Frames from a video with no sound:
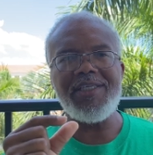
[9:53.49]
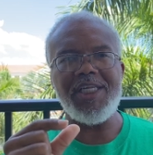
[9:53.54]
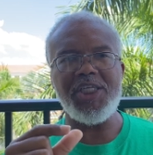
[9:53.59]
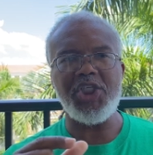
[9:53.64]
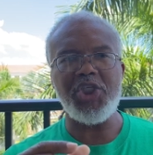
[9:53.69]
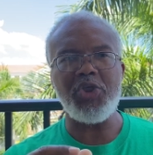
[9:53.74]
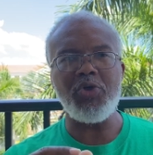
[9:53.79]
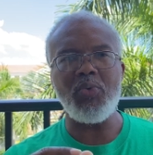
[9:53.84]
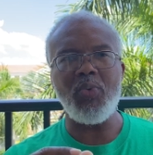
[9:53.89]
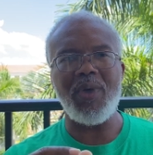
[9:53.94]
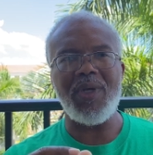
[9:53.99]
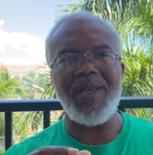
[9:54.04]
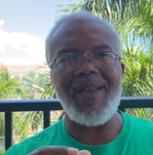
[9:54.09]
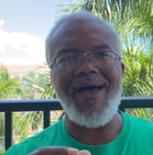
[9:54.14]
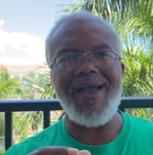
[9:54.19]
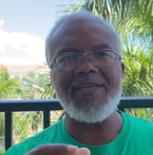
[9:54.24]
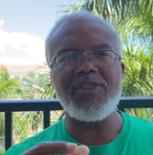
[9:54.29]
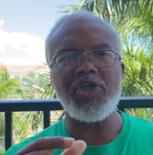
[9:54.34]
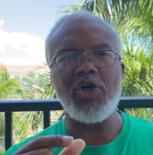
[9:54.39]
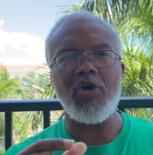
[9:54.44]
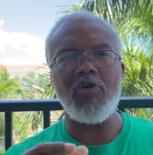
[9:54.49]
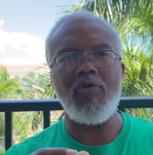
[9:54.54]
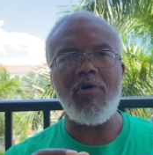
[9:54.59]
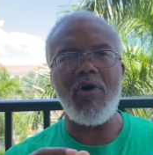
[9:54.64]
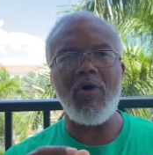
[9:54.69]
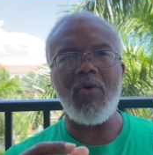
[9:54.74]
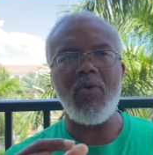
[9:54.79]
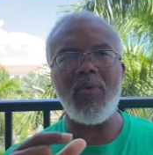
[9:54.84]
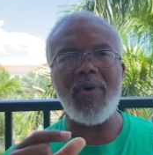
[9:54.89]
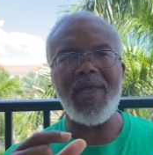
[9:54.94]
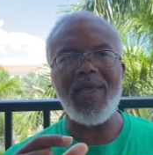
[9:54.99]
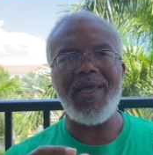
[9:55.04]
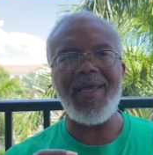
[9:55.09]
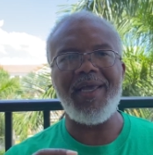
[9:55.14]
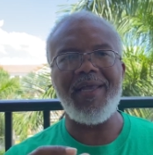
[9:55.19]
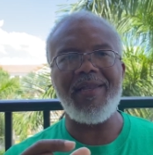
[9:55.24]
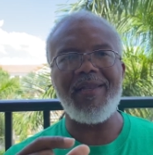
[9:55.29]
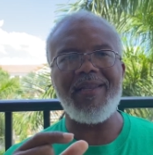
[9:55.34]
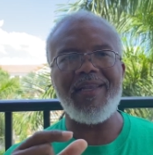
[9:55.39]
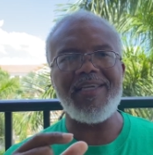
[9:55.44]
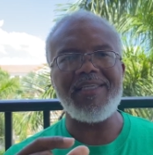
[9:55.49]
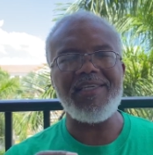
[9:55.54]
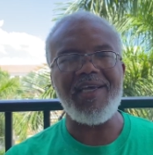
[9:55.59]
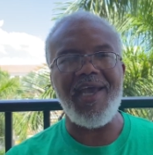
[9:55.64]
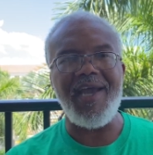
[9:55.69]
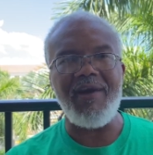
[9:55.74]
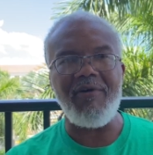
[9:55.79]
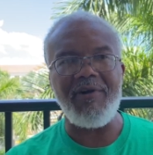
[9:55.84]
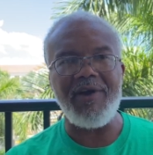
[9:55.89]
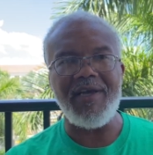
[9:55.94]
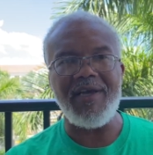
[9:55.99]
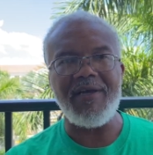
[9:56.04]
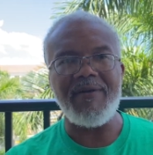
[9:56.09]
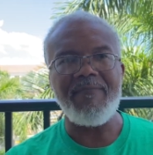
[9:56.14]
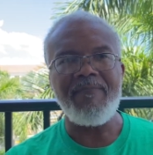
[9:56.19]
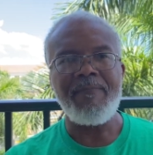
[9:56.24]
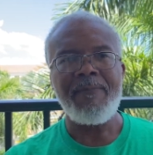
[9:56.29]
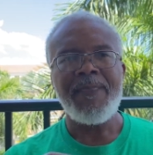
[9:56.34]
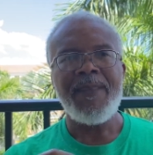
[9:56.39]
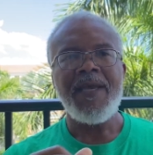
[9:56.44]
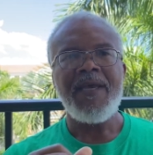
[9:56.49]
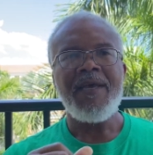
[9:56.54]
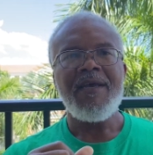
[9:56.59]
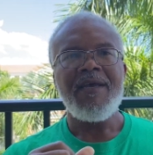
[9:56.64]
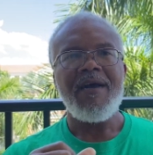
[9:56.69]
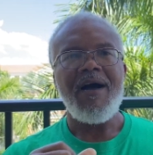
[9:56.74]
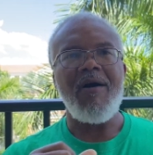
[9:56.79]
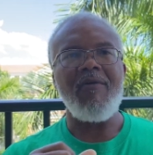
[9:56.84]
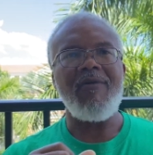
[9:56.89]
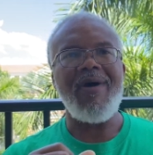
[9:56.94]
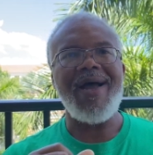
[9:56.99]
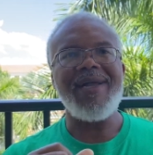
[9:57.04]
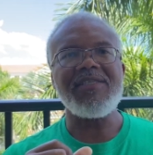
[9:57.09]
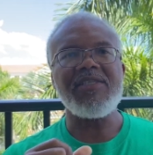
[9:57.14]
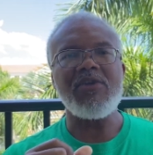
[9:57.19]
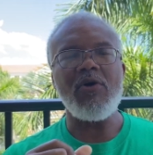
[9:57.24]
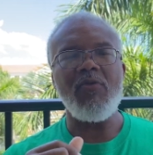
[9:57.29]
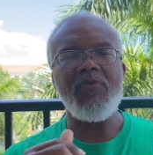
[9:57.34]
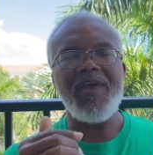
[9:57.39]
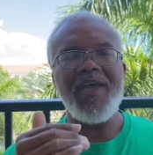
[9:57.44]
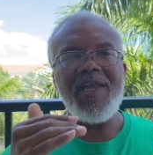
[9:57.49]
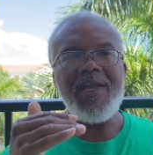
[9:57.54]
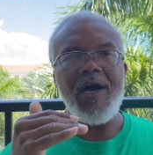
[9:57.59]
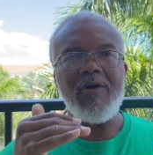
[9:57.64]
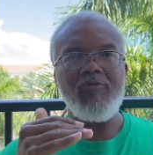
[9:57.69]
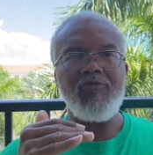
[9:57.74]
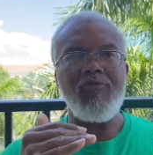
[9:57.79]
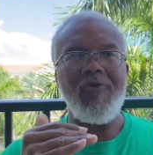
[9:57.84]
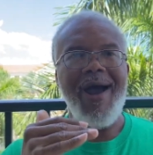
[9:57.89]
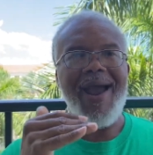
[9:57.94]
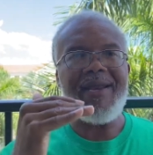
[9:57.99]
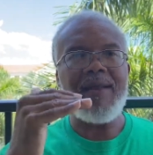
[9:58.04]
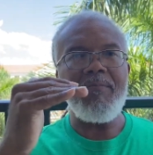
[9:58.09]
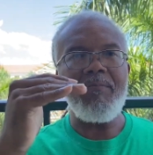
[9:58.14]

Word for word: that you would like to grow in this area. All right, so then right